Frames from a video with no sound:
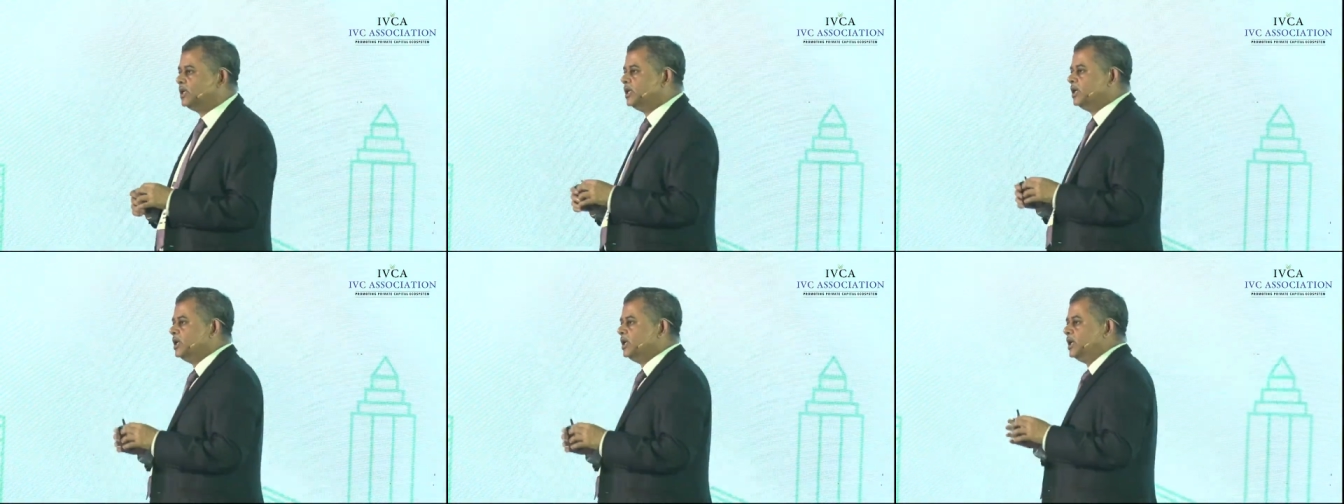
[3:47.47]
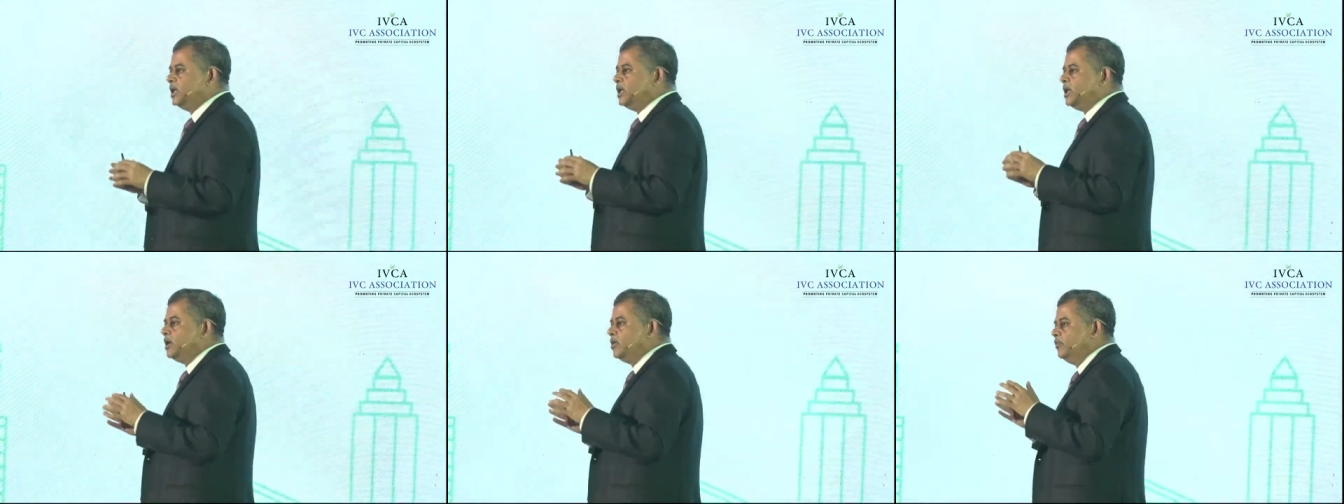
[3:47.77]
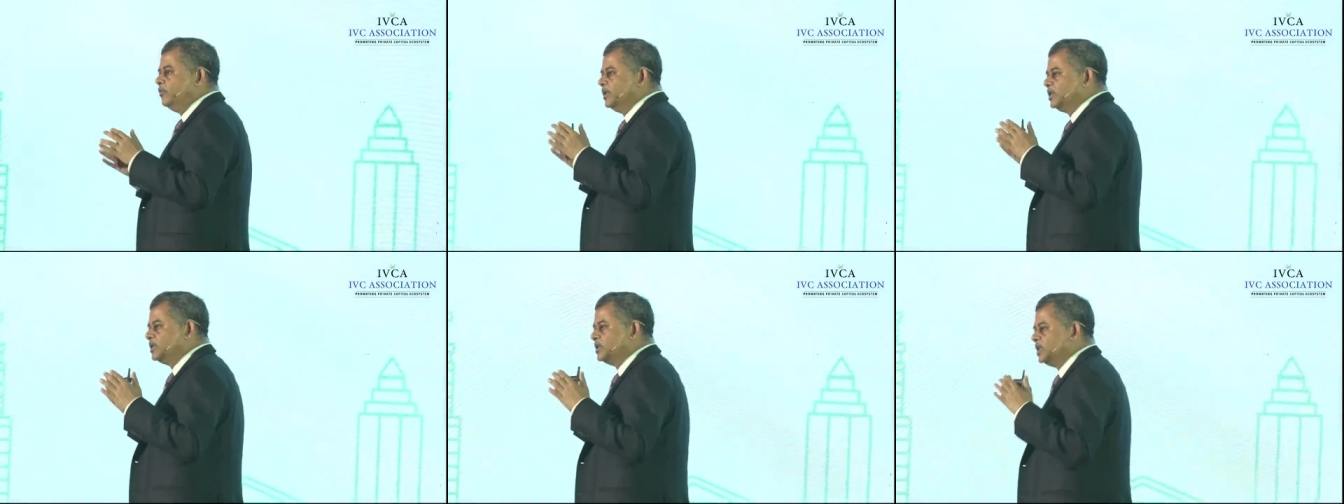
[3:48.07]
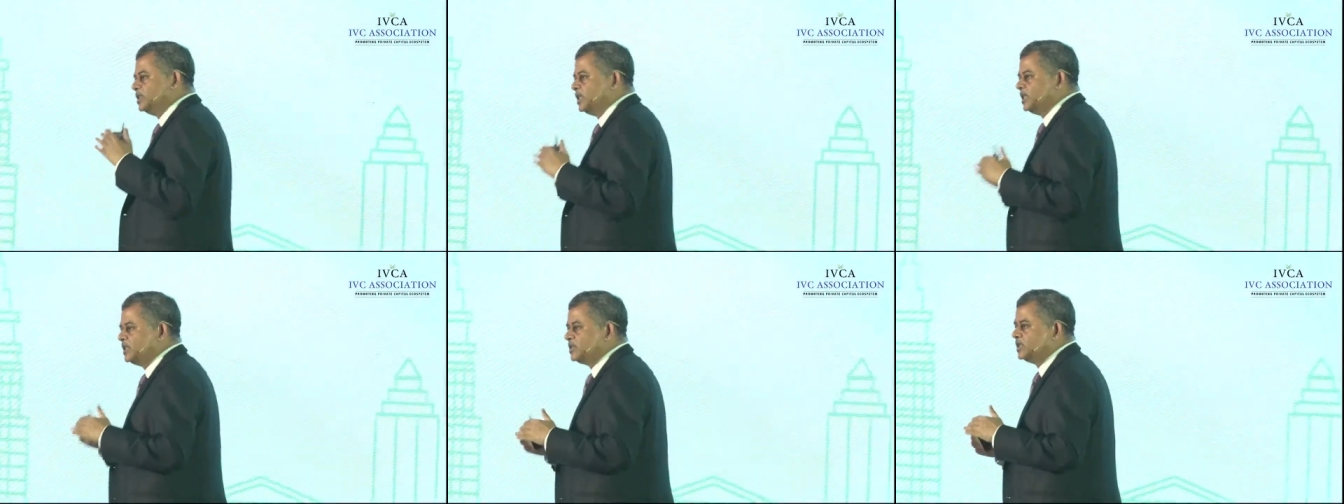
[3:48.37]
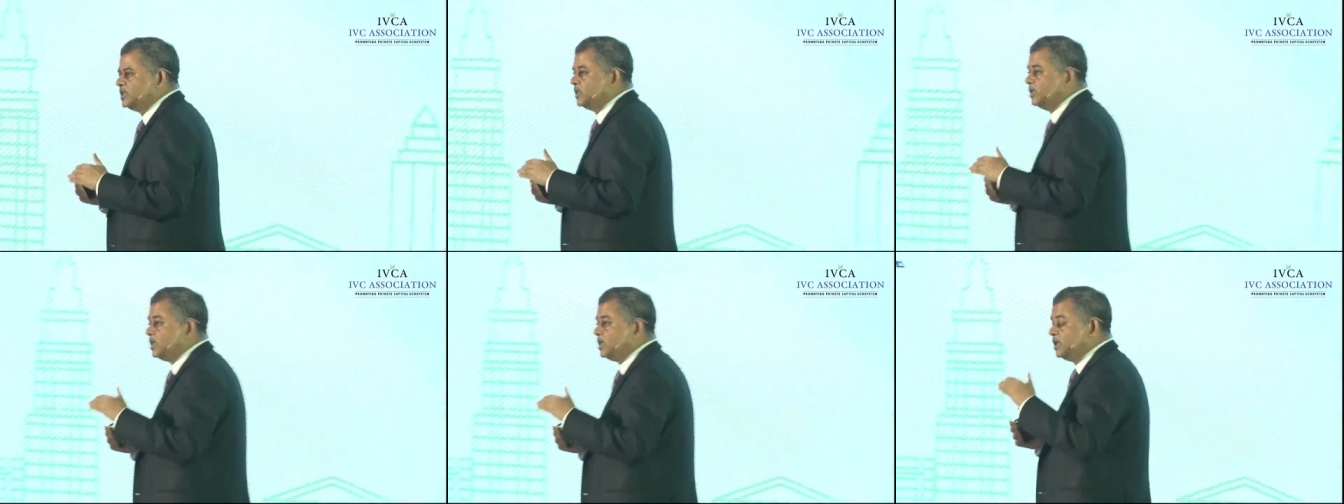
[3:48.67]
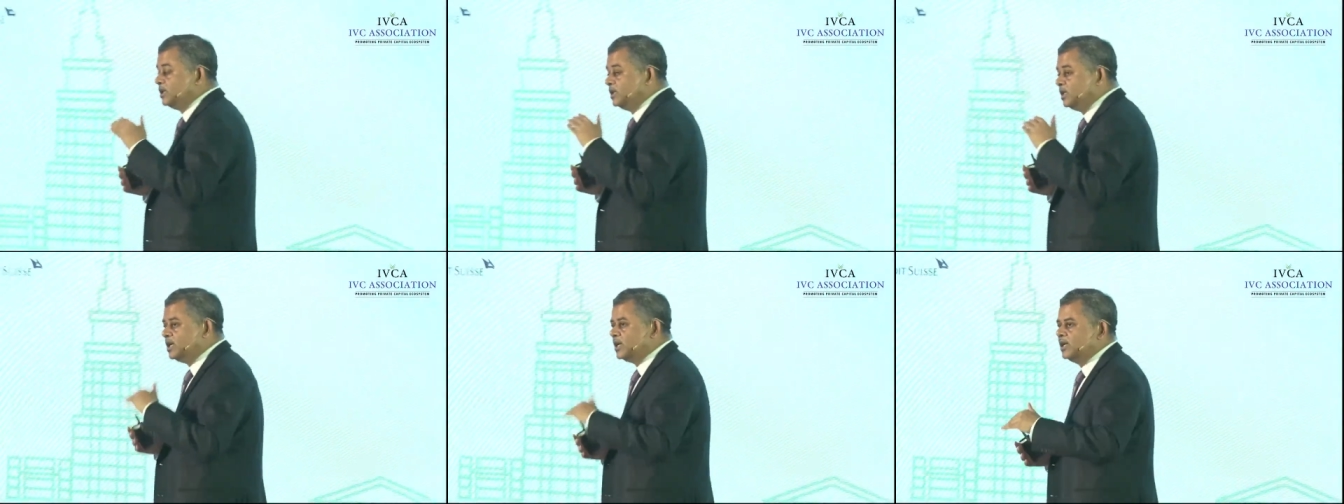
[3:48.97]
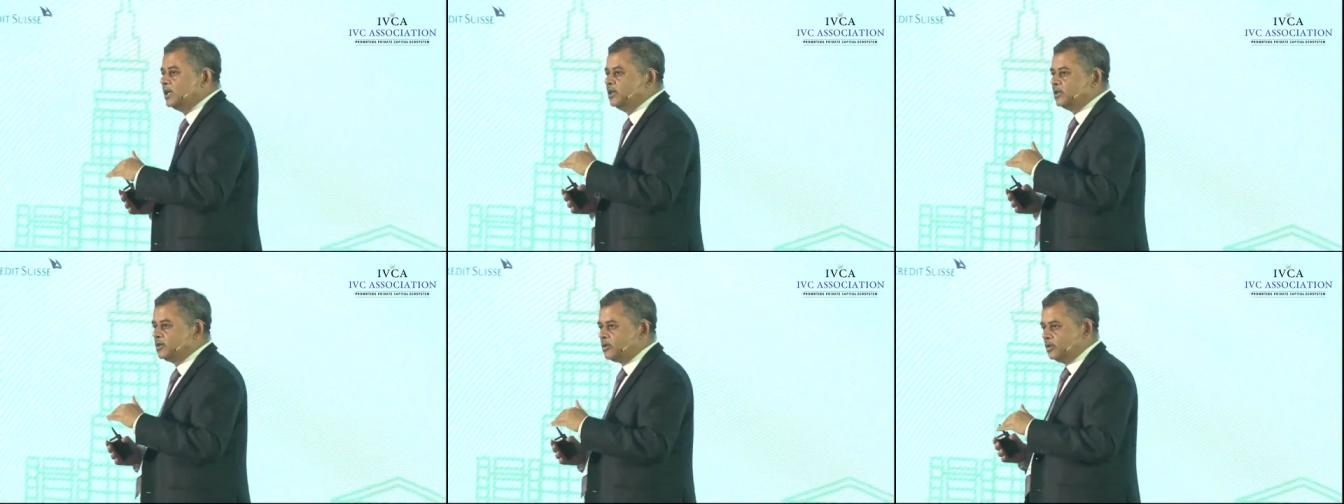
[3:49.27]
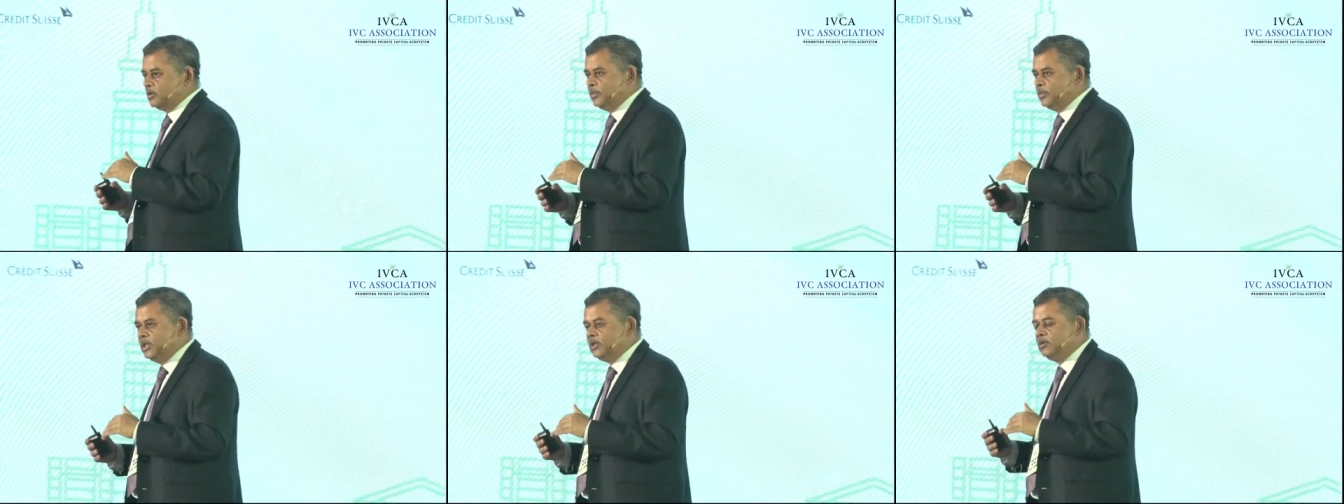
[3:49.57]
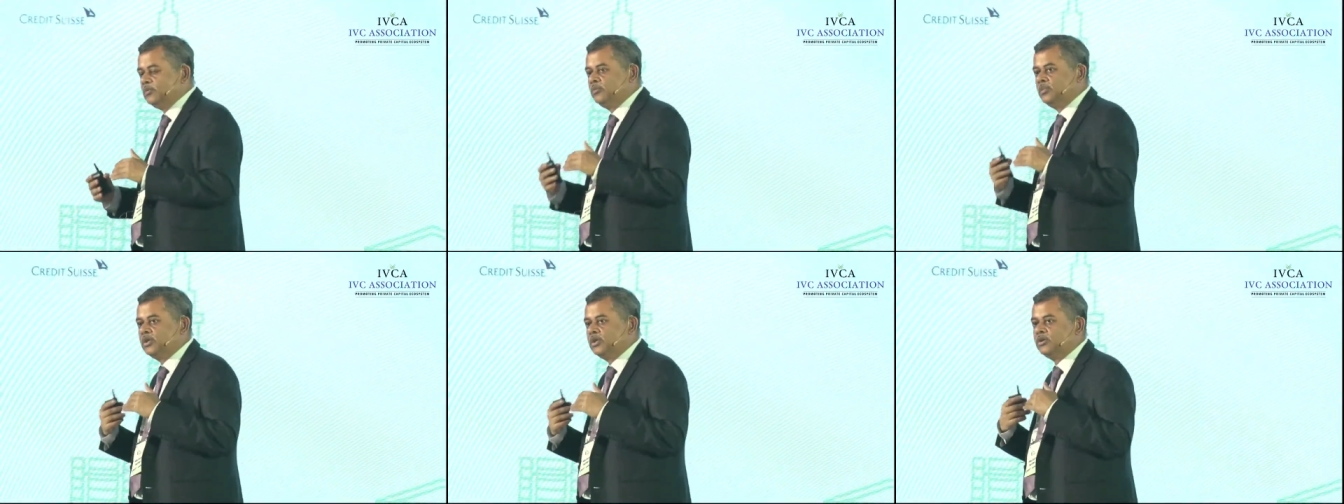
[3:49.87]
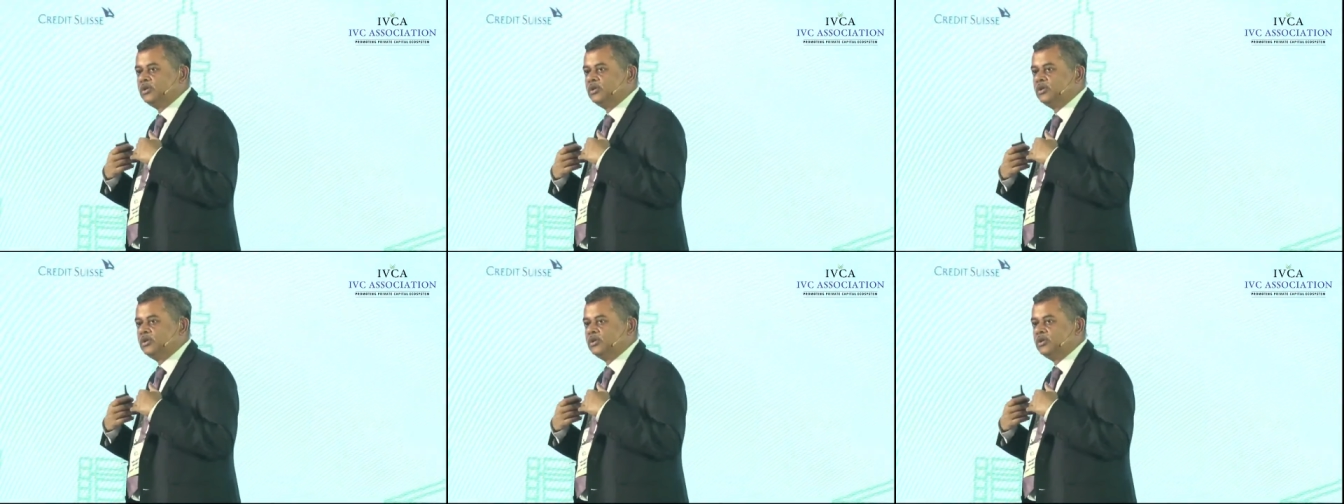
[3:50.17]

everything is stronger than that number.